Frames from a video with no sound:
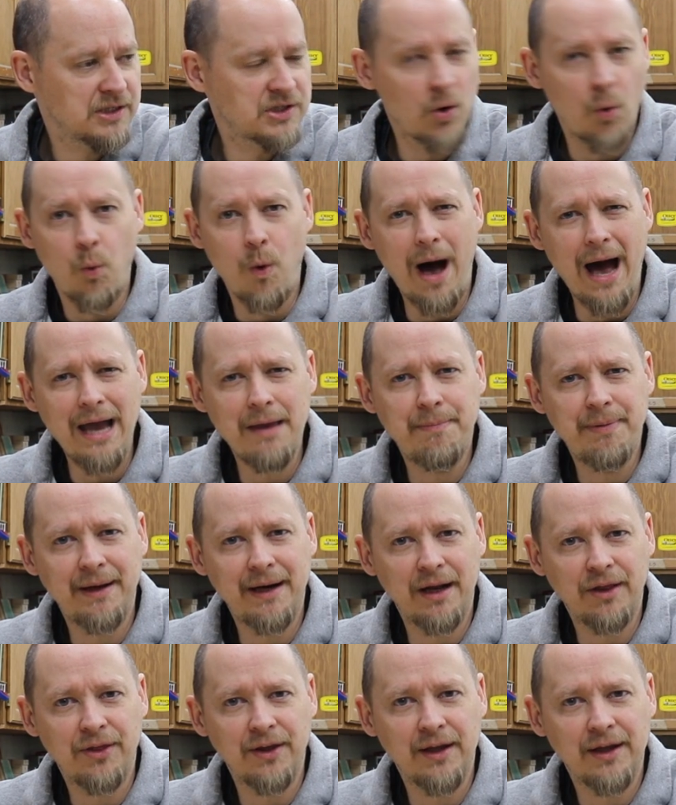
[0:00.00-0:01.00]
it's a Y
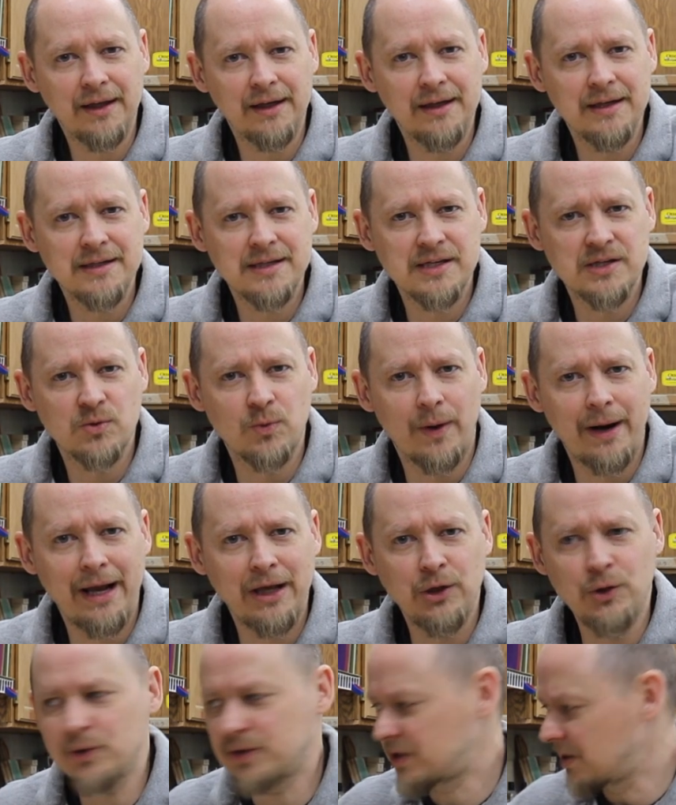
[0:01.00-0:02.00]
bit I think it is, is what I
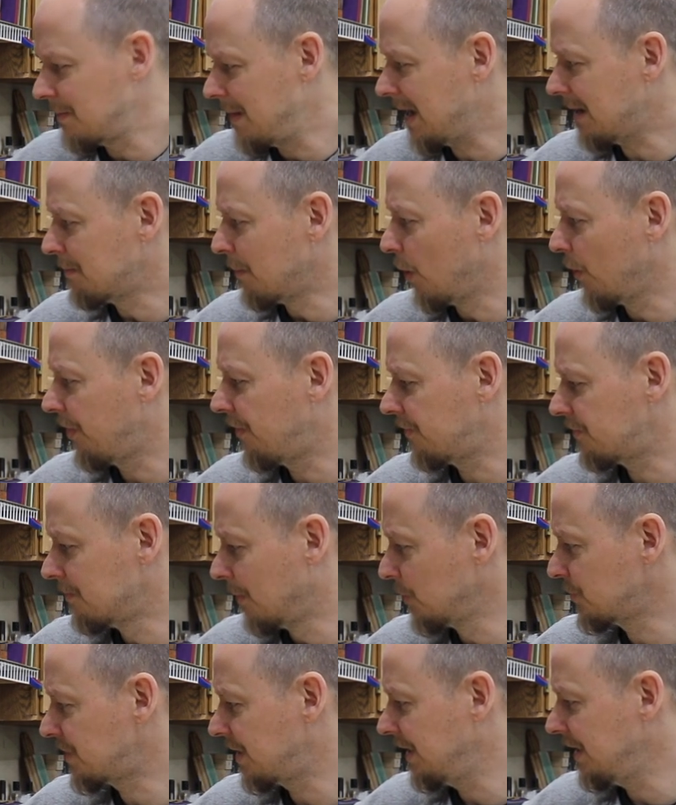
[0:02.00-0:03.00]
use to make most,
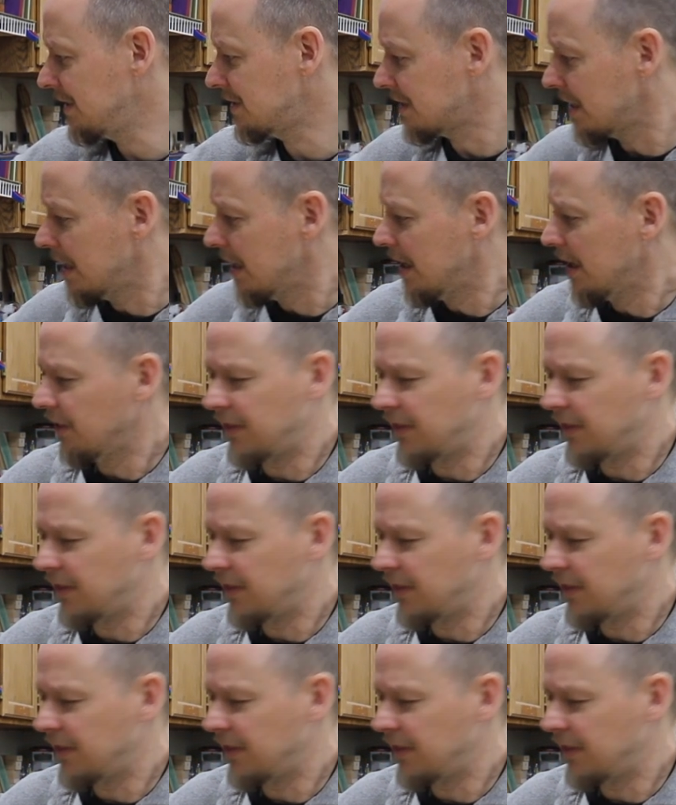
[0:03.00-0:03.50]
most of these.